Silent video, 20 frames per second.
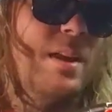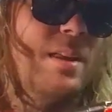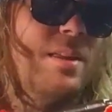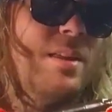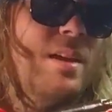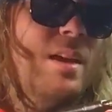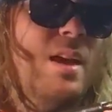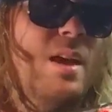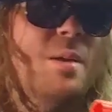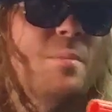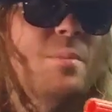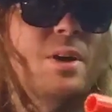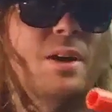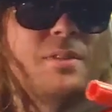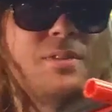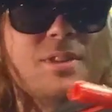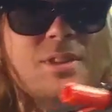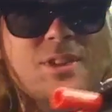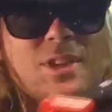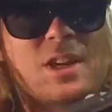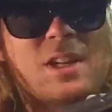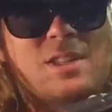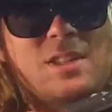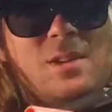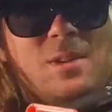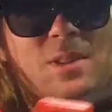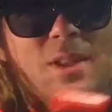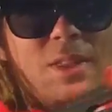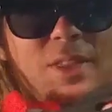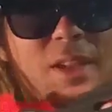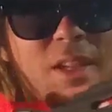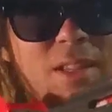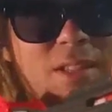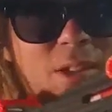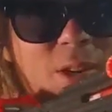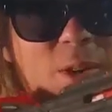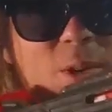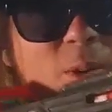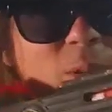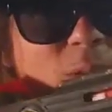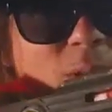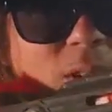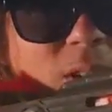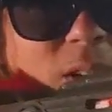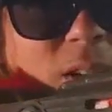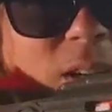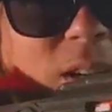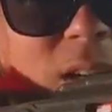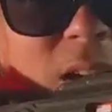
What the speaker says: with. But the sawtooth I think is cool